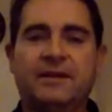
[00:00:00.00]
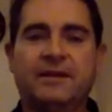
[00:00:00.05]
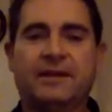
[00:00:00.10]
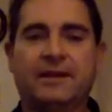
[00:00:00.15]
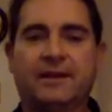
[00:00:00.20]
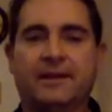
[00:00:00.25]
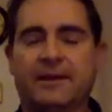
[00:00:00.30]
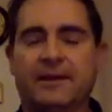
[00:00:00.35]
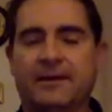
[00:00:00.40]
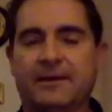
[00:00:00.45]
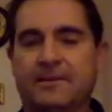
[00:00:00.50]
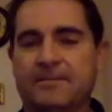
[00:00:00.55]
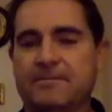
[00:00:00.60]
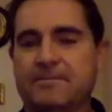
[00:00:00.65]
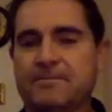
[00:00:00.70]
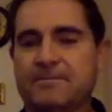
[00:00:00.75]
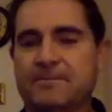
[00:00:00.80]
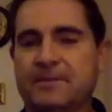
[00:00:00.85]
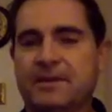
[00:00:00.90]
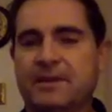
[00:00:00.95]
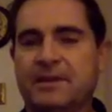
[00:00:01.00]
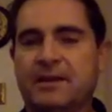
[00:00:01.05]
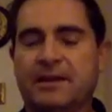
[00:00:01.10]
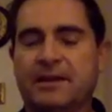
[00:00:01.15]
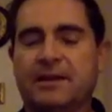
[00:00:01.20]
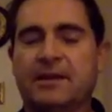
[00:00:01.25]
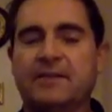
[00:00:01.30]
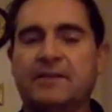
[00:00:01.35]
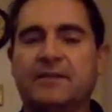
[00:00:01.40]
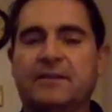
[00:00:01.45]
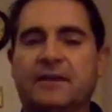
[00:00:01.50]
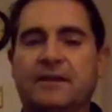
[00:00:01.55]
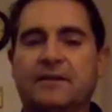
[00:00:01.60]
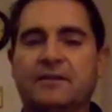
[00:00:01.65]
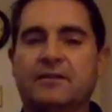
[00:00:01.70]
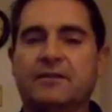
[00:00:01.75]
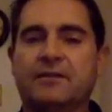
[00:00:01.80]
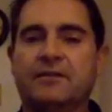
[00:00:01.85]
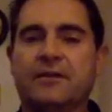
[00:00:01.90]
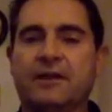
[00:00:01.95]
And then
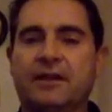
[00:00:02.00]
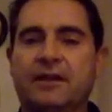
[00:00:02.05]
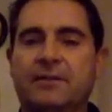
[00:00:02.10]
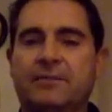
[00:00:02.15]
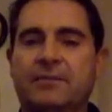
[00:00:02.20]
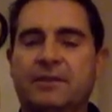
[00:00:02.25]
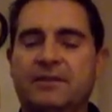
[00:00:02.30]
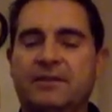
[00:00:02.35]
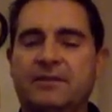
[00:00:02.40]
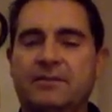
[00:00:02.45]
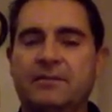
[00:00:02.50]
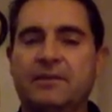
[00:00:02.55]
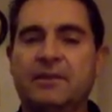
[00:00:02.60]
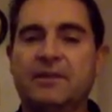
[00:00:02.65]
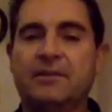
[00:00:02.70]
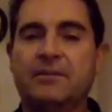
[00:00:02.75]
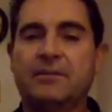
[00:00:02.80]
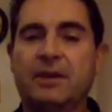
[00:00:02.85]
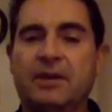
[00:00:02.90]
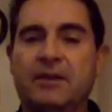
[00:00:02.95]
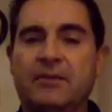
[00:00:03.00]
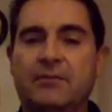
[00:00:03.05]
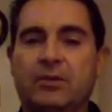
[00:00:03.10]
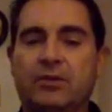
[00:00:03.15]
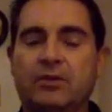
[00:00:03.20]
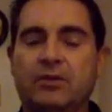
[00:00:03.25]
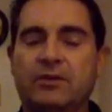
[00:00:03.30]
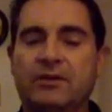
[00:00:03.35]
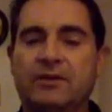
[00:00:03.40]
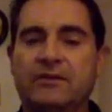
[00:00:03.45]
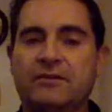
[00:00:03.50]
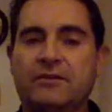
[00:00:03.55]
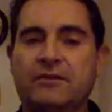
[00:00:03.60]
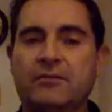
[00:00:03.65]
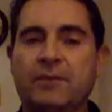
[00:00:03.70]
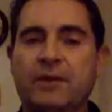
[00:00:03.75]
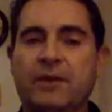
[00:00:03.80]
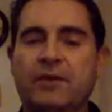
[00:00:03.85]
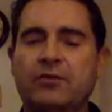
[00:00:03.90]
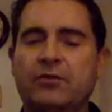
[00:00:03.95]
started developing some independent bottlings of
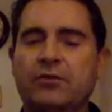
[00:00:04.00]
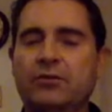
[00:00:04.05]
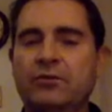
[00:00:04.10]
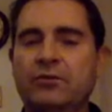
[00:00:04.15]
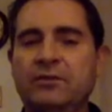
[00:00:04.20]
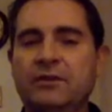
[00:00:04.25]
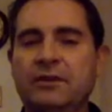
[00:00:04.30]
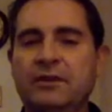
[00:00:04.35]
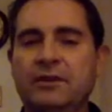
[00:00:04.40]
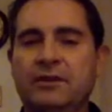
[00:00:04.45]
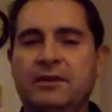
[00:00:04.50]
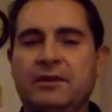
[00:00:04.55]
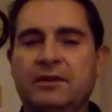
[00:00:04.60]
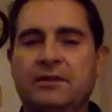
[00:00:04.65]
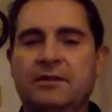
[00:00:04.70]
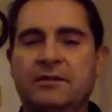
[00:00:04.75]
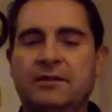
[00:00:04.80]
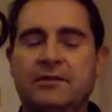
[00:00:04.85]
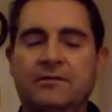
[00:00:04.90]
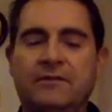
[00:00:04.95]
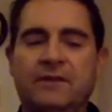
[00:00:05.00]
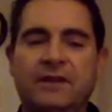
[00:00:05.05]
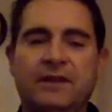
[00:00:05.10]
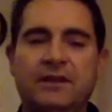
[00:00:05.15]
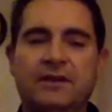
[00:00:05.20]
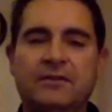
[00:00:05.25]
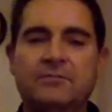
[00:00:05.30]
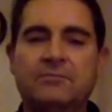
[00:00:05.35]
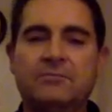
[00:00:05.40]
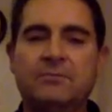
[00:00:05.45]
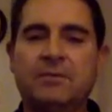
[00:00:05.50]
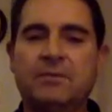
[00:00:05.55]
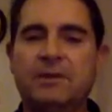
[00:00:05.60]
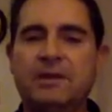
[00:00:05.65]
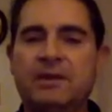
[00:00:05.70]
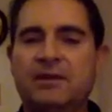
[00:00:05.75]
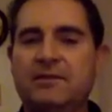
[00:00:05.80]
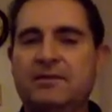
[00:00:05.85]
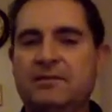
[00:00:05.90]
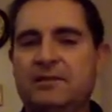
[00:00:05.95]
my own. Dun Bheagan
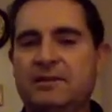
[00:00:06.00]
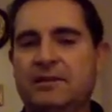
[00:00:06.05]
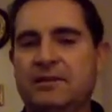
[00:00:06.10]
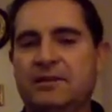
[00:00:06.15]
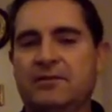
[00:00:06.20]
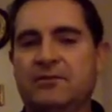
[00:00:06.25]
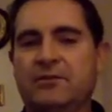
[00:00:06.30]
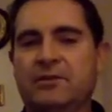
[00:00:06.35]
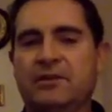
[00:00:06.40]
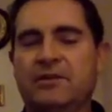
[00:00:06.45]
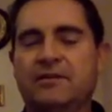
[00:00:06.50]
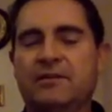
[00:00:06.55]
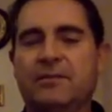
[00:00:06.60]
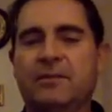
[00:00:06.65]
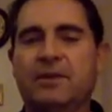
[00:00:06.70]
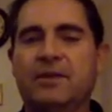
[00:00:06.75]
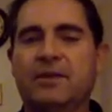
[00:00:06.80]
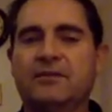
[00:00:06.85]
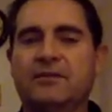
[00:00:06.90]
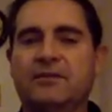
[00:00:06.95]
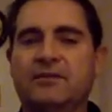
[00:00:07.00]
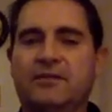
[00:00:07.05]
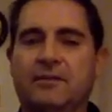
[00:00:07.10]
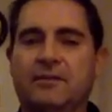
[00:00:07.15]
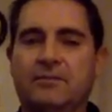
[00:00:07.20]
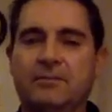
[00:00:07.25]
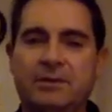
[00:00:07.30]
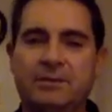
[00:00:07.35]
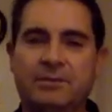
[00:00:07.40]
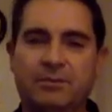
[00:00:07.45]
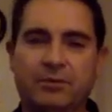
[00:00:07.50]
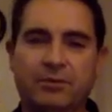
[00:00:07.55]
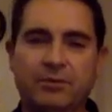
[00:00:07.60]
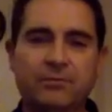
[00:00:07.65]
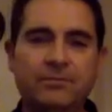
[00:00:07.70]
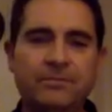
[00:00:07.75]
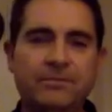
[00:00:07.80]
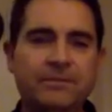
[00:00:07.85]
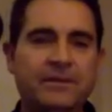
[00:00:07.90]
maybe rings a bell to some people.